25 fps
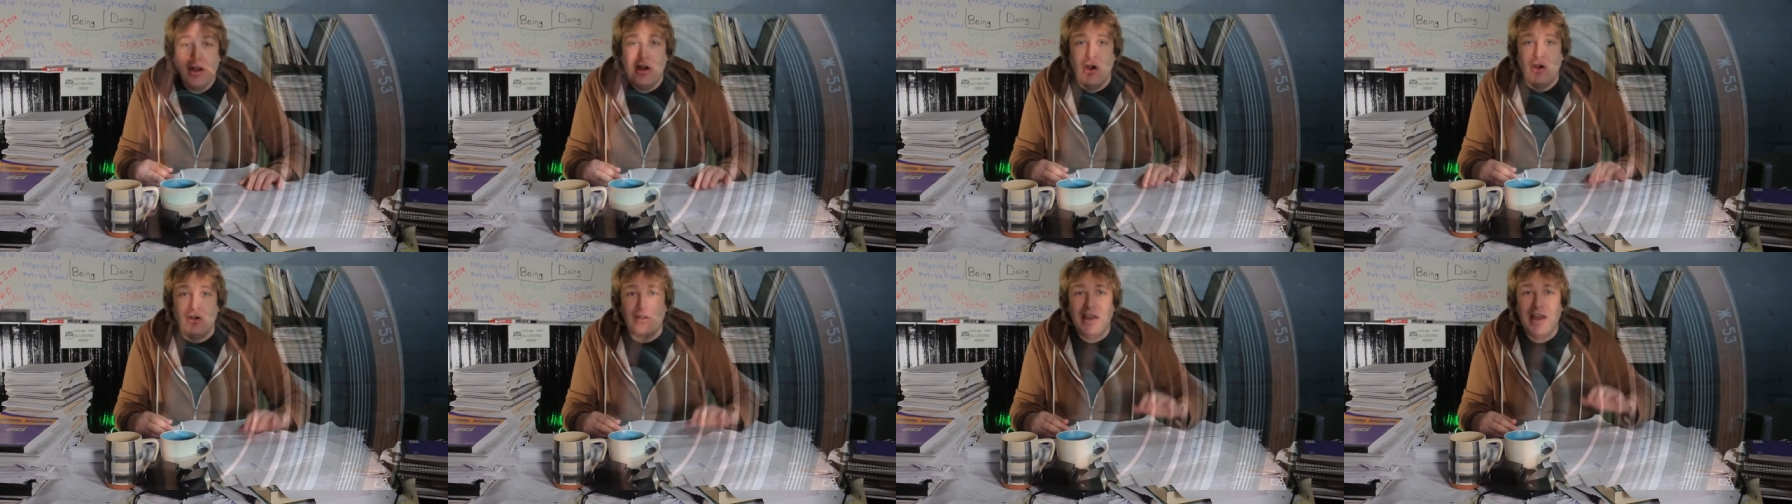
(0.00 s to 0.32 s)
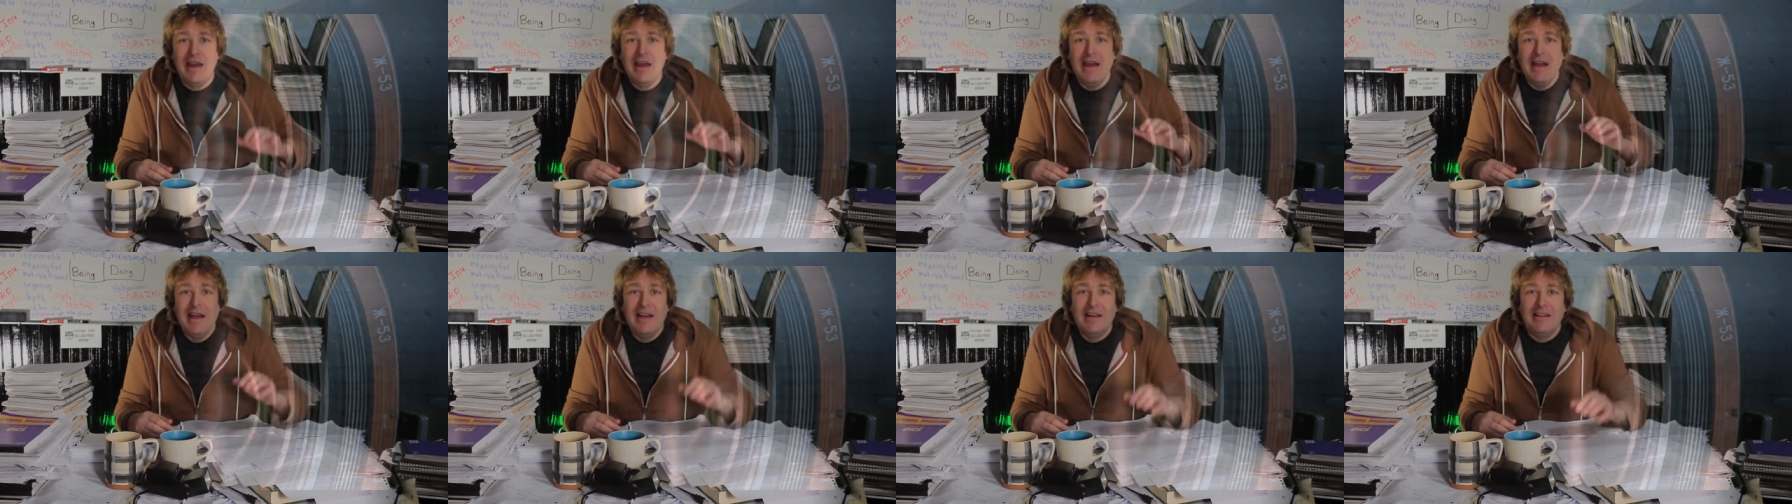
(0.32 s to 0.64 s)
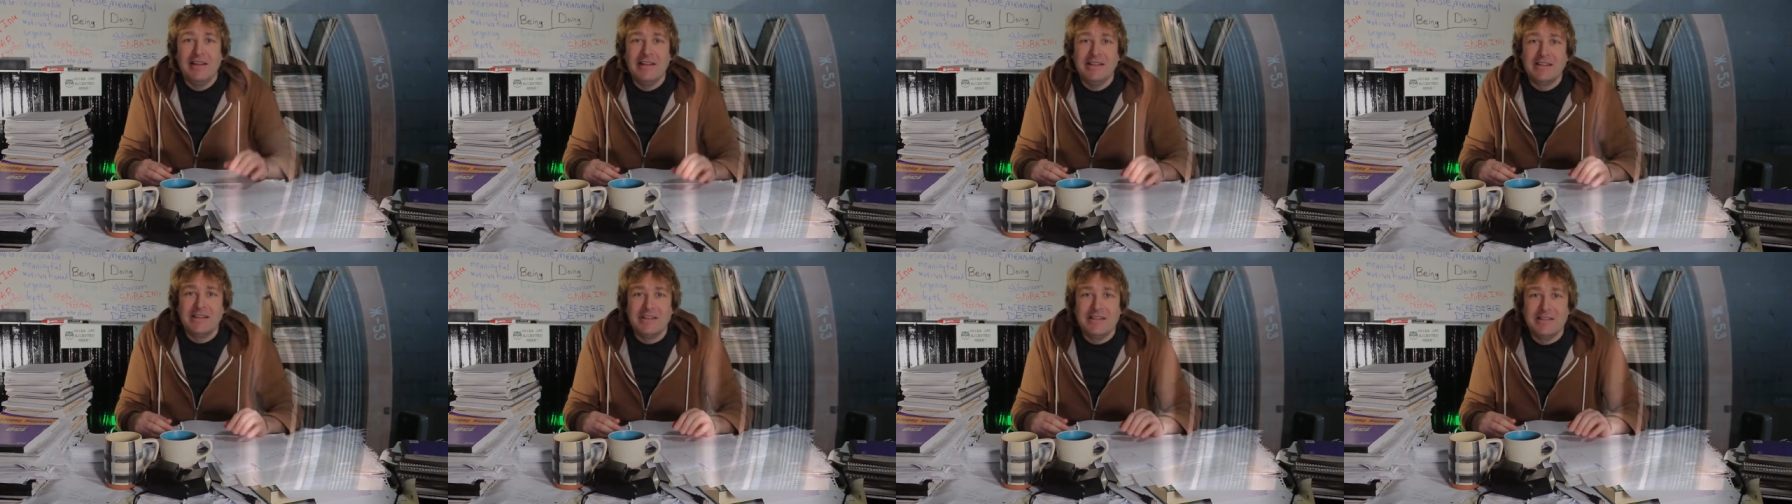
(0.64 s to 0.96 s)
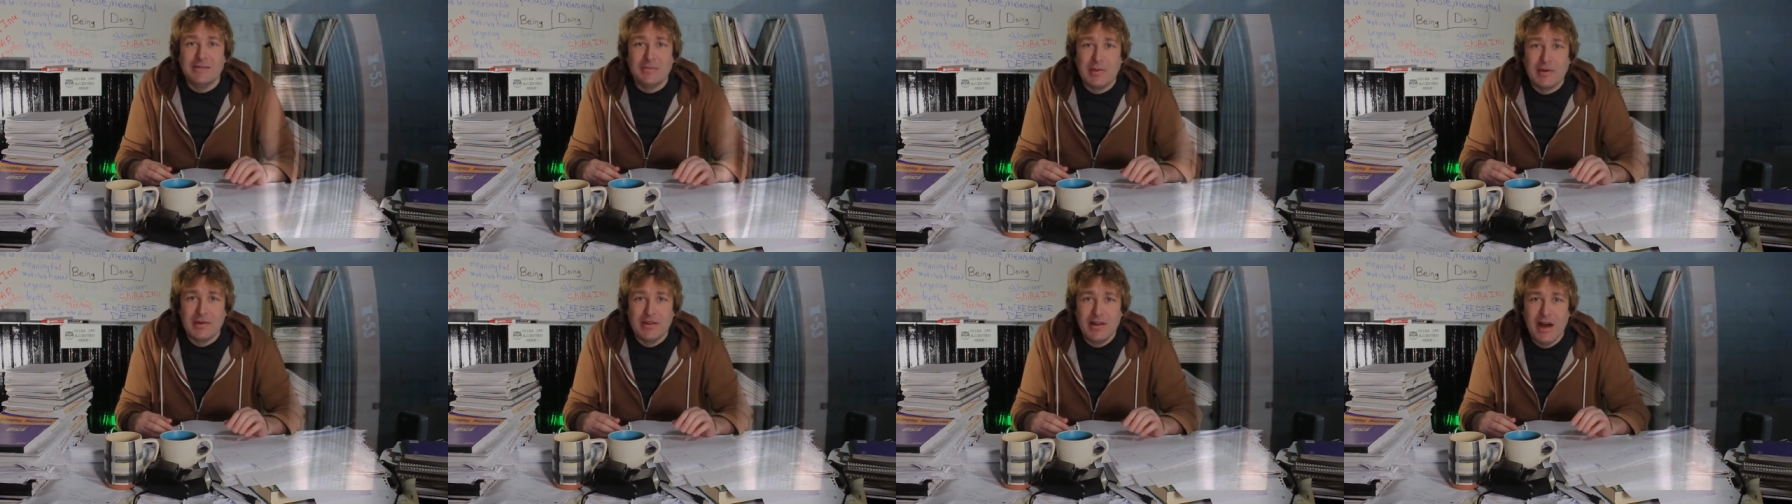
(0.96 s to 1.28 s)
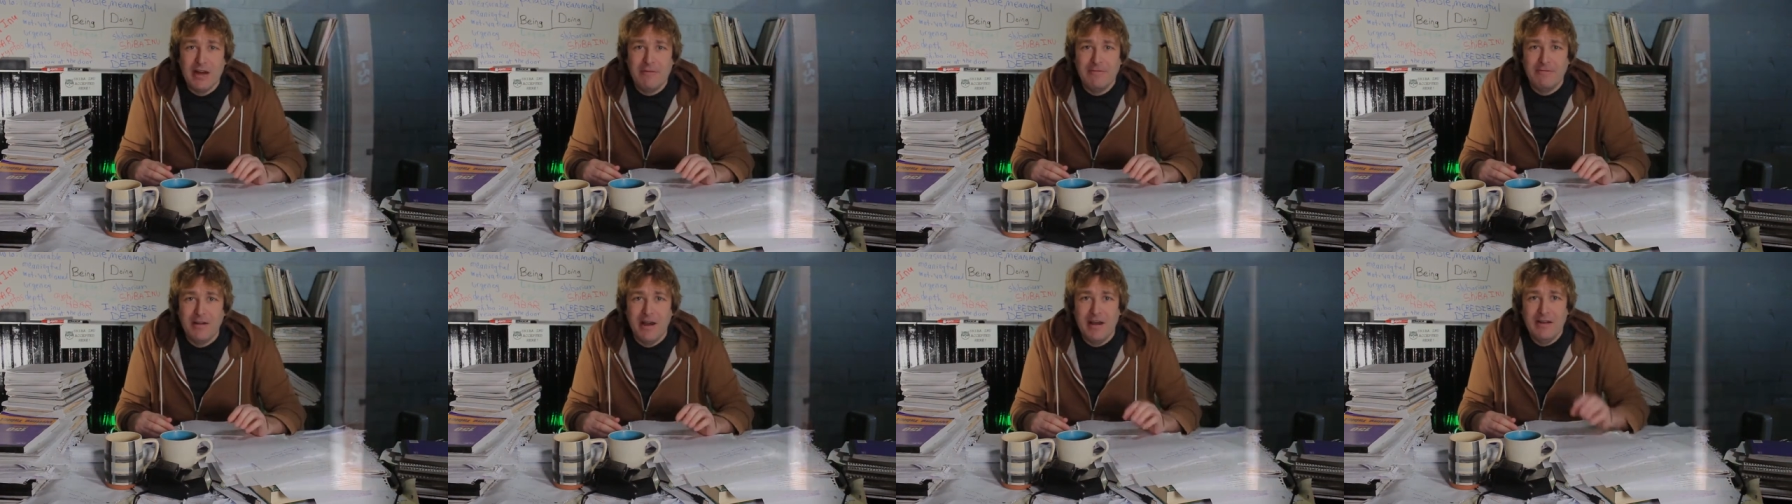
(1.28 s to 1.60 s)
Okay, listen, it's been a
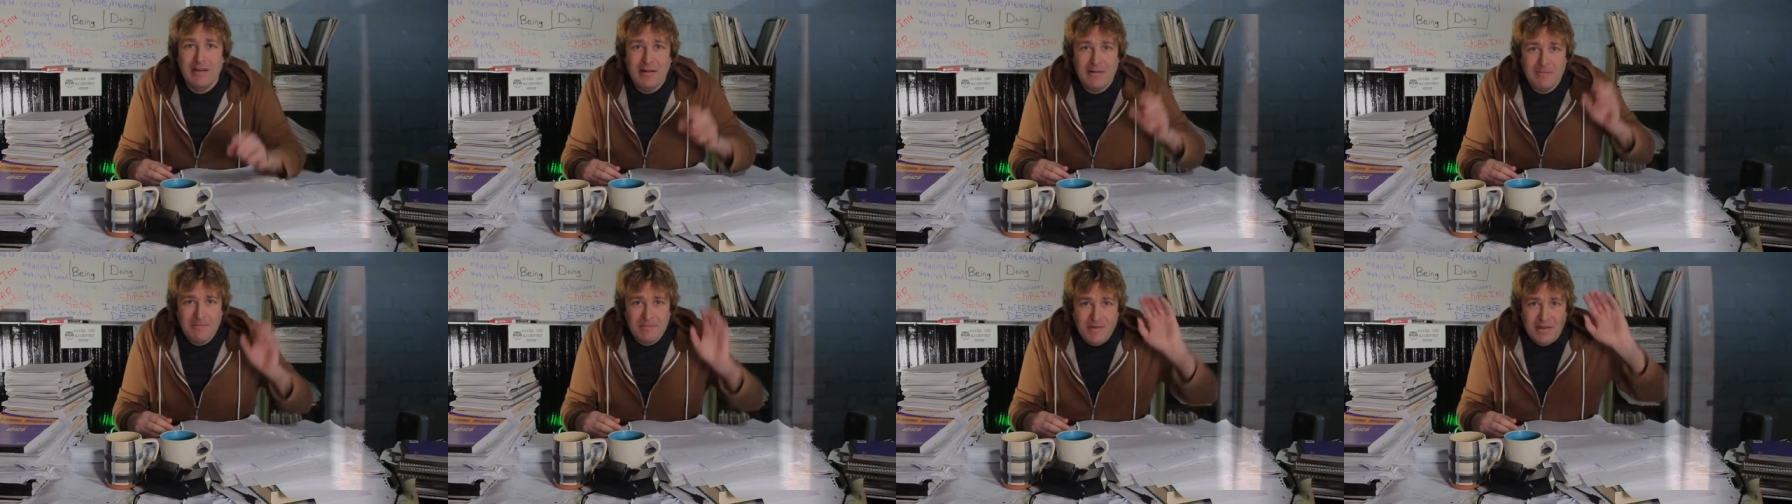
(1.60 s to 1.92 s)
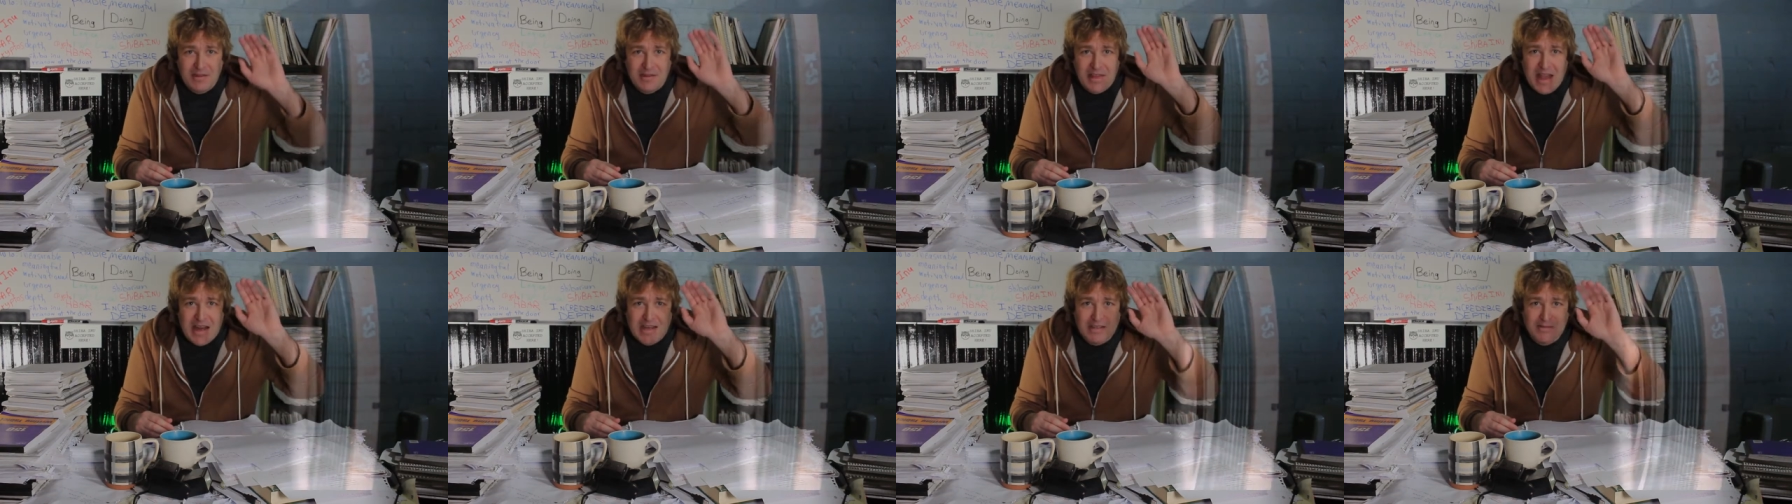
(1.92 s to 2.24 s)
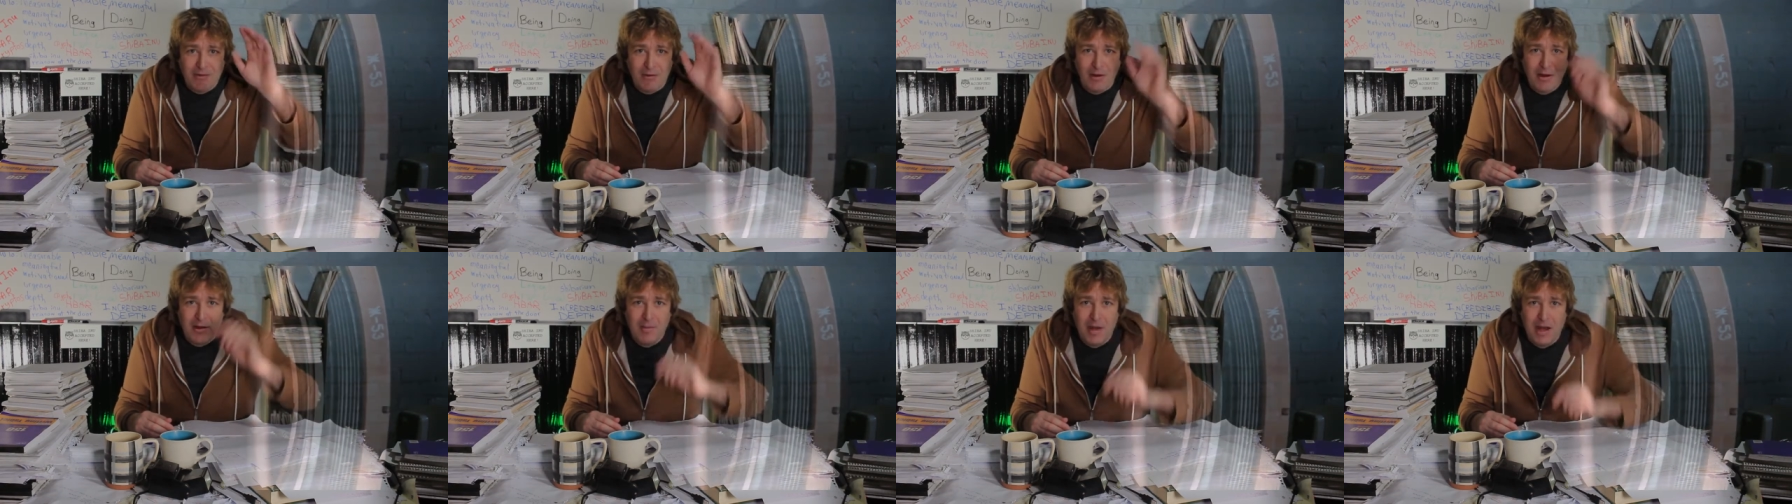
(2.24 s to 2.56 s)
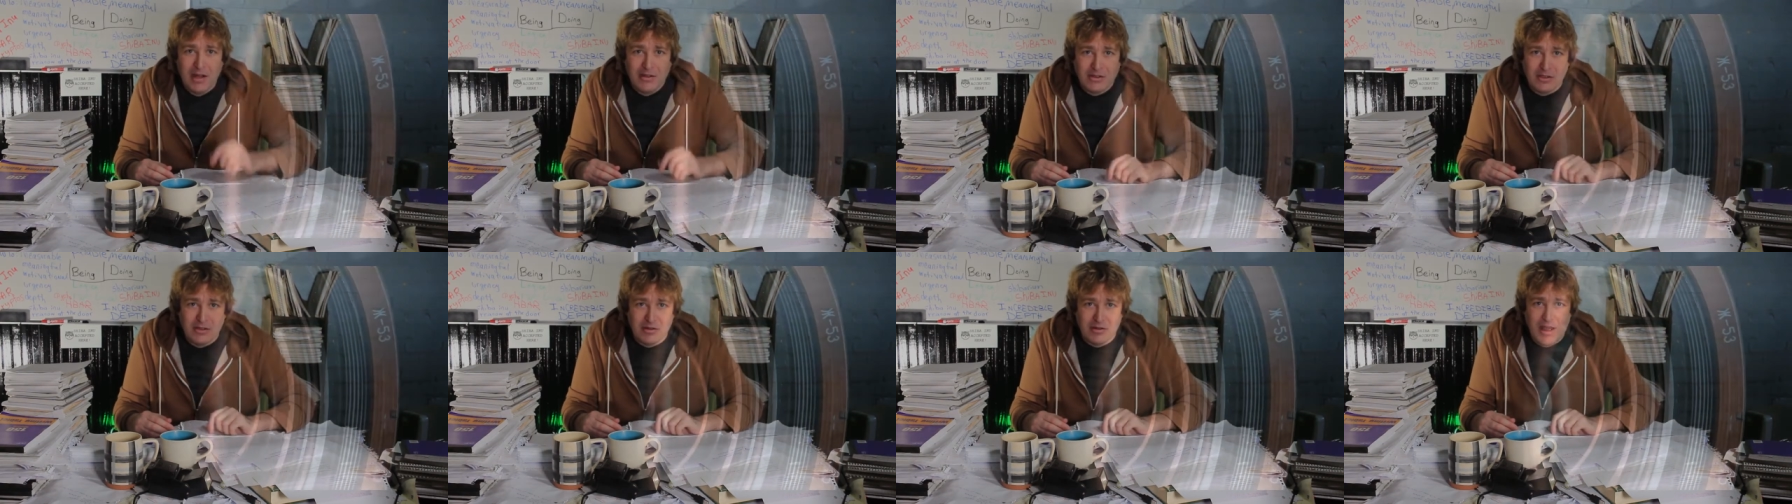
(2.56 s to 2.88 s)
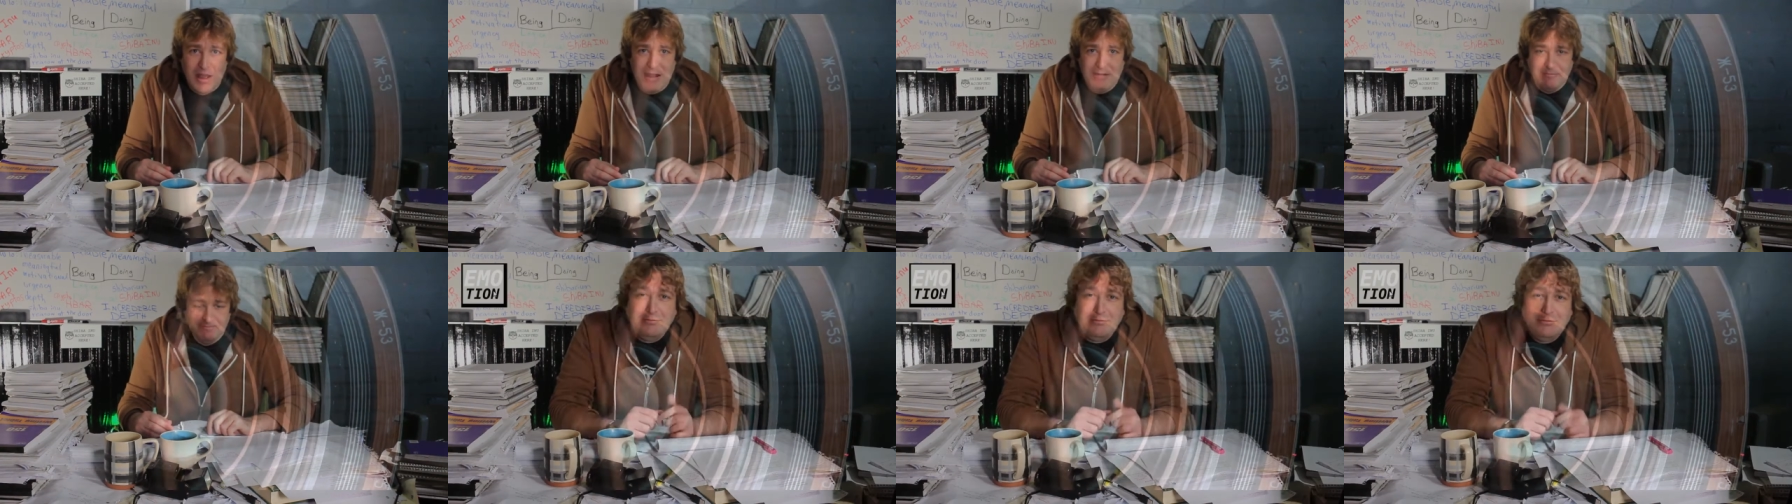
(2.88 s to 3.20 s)
lot of fun. Thanks very much,
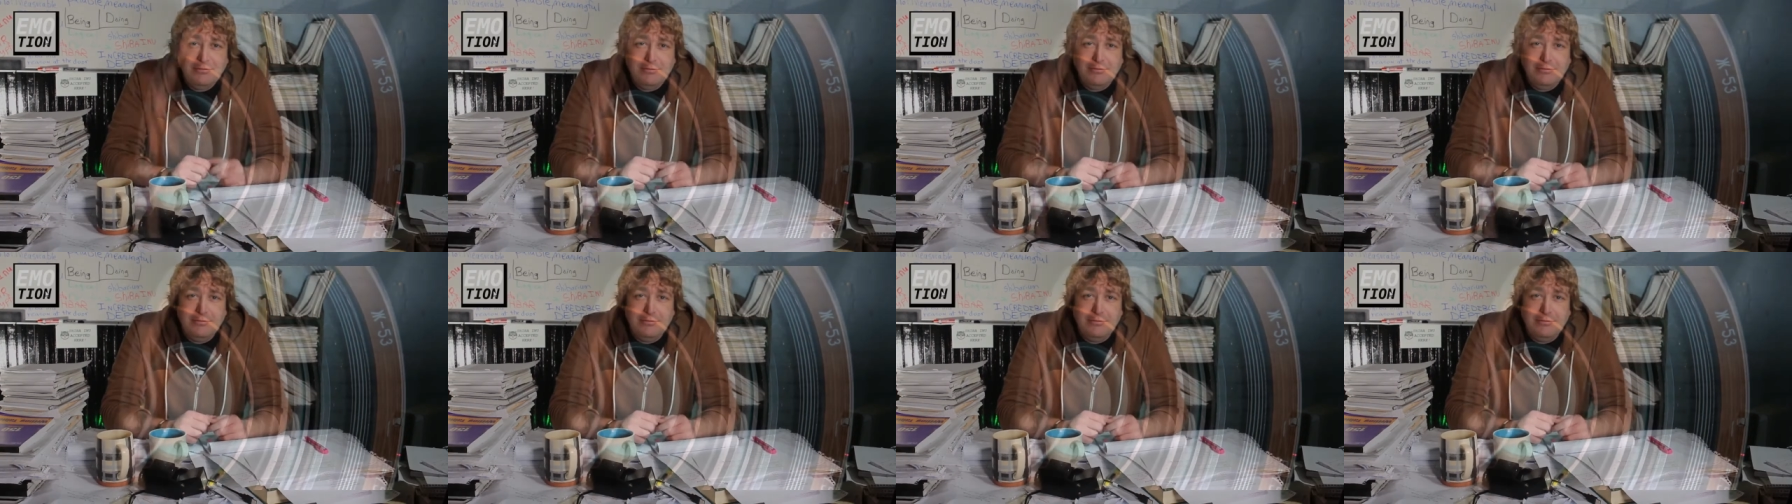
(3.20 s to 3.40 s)
okay?